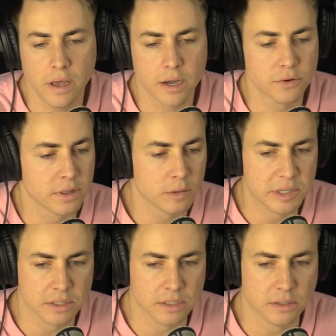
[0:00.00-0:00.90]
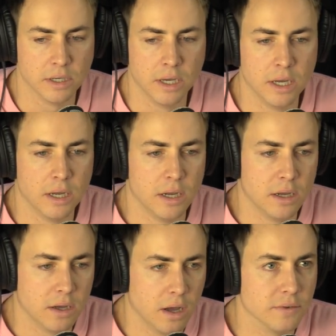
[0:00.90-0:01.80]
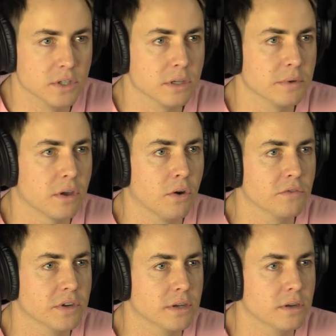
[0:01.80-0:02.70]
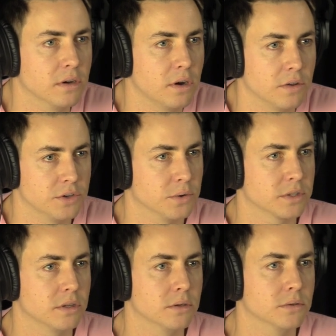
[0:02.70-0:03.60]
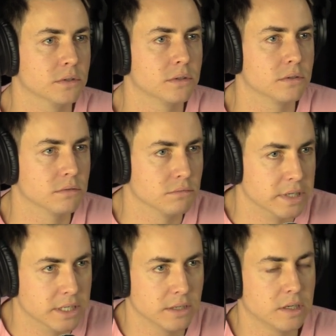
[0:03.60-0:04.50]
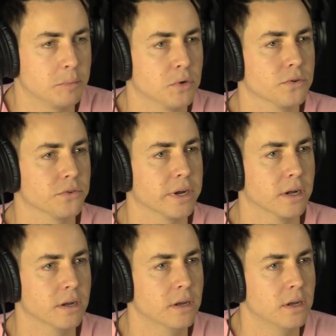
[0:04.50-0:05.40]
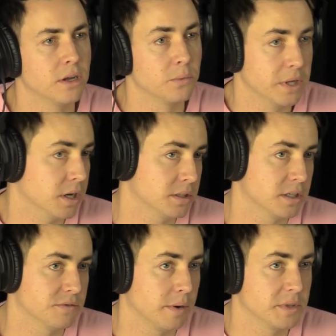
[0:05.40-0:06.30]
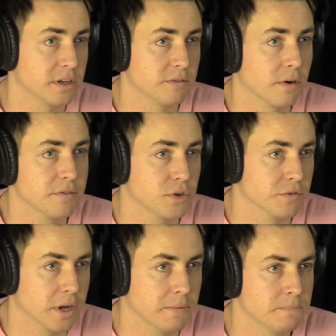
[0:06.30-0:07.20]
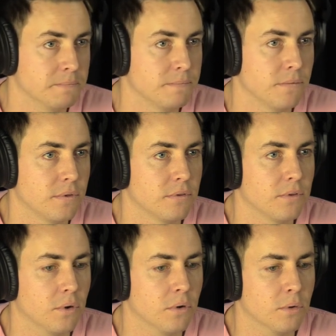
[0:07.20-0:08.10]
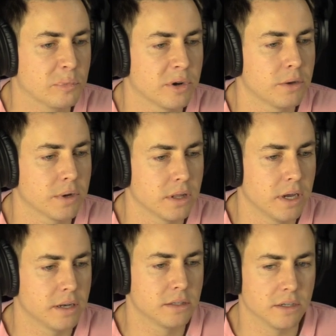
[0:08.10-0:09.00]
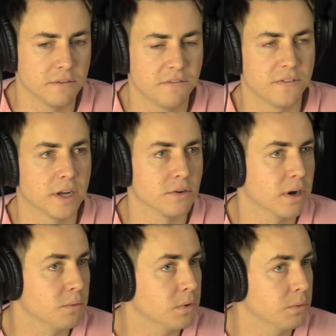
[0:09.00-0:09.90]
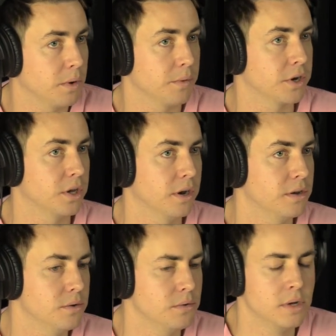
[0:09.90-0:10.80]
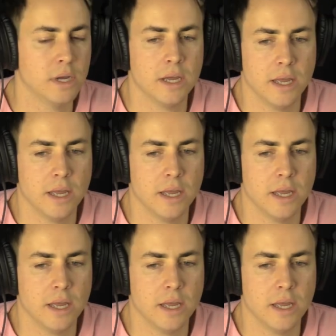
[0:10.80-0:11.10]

Uh, great little business. Obviously, with COVID, all the doors closed retail stopped ordering. Yeah. We lost 65% of our revenue overnight. Ooh. So pretty quickly had to figure out what we were going to do.